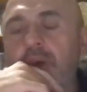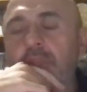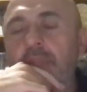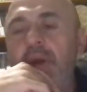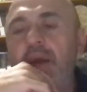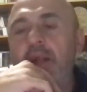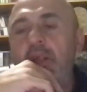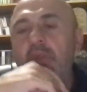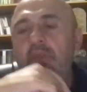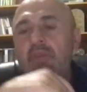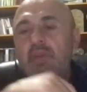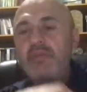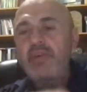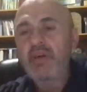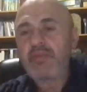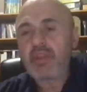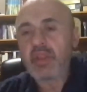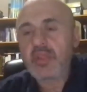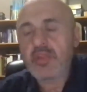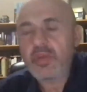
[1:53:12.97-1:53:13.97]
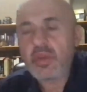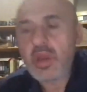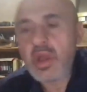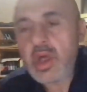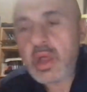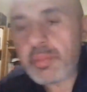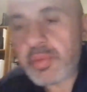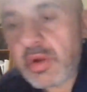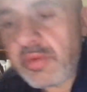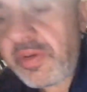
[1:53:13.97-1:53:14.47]
by Patterns of Evidence,
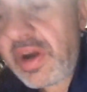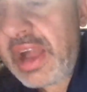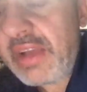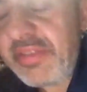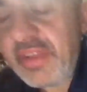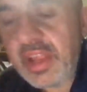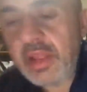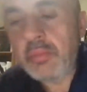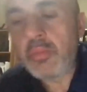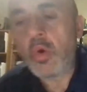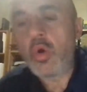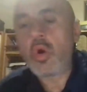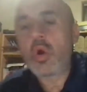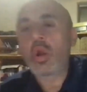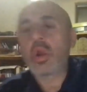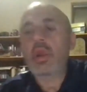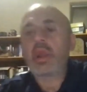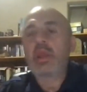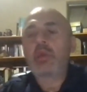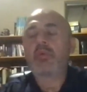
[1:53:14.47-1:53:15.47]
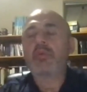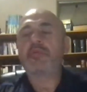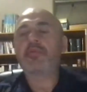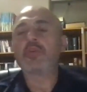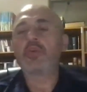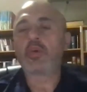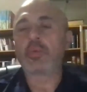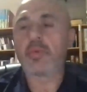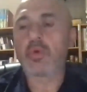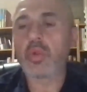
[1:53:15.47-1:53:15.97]
providing more
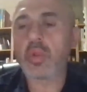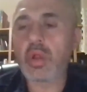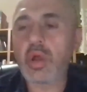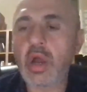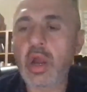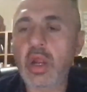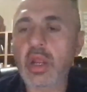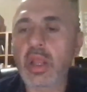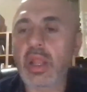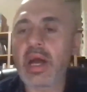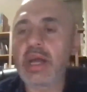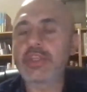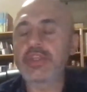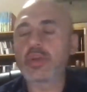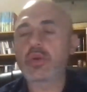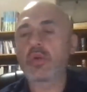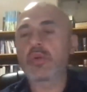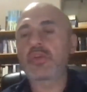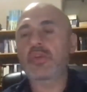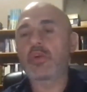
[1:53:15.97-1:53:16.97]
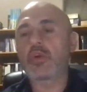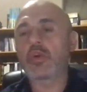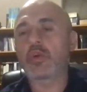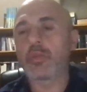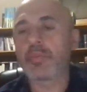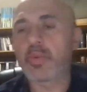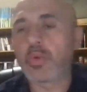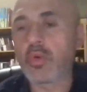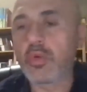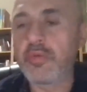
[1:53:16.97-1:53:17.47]
irrefutable archaeological
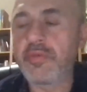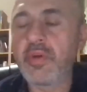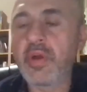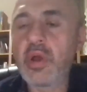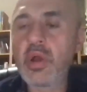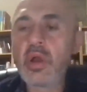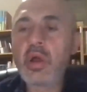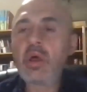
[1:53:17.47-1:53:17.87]
historical proof